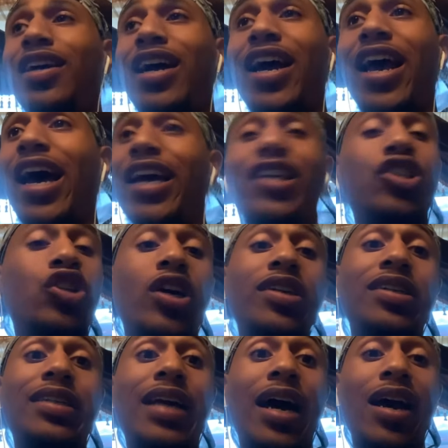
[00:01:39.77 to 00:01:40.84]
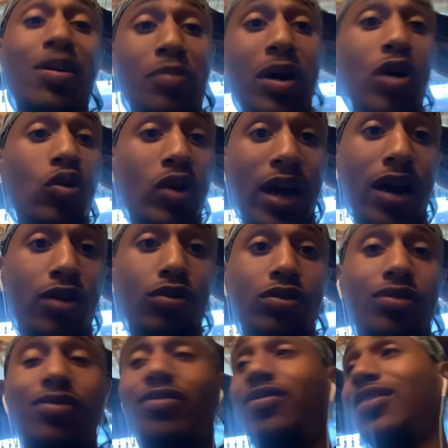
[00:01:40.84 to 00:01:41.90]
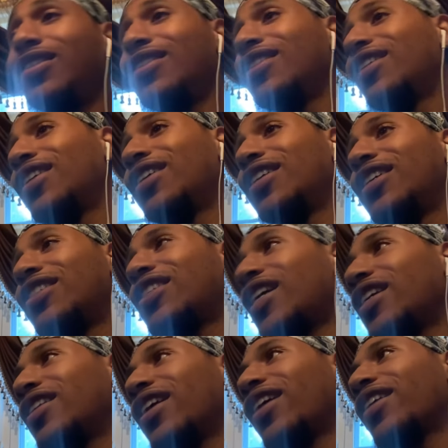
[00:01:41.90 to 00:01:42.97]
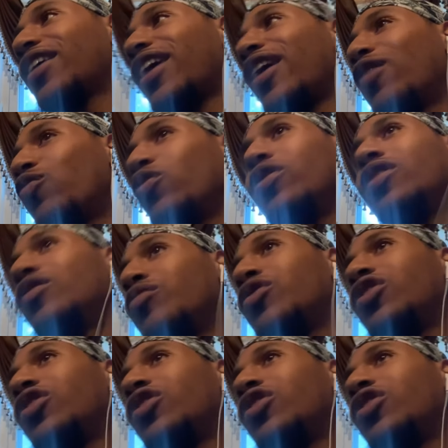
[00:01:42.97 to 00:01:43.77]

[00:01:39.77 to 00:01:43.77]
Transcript: I ain't trying to die in my own house. It's like that Katt Williams